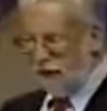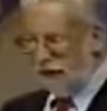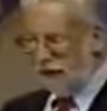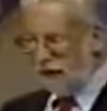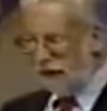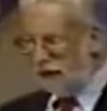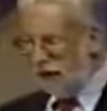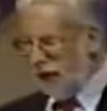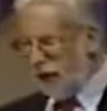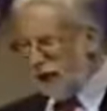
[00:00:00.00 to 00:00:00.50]
Well,
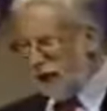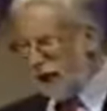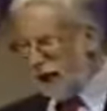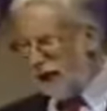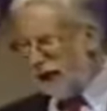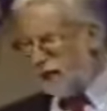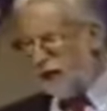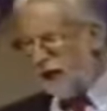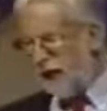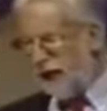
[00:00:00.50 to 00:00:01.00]
if you look at
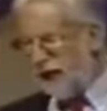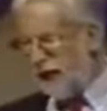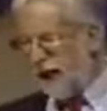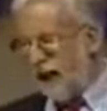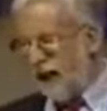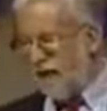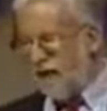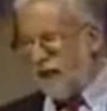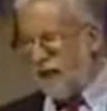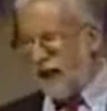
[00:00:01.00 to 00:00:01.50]
this very
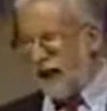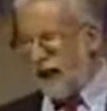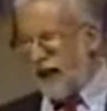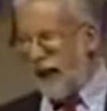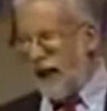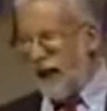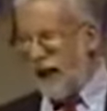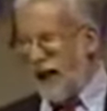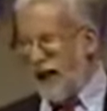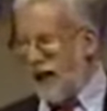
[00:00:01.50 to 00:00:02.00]

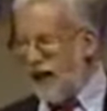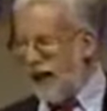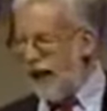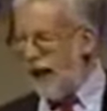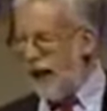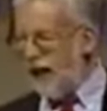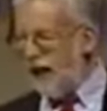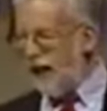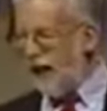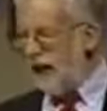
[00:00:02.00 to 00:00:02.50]
carefully, on,
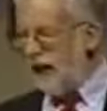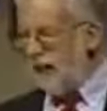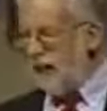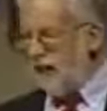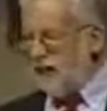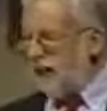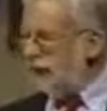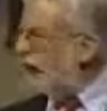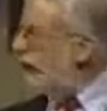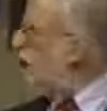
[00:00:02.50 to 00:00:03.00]
on let
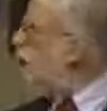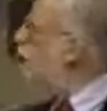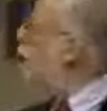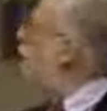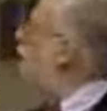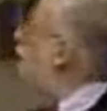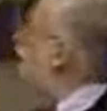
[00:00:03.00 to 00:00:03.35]
me see,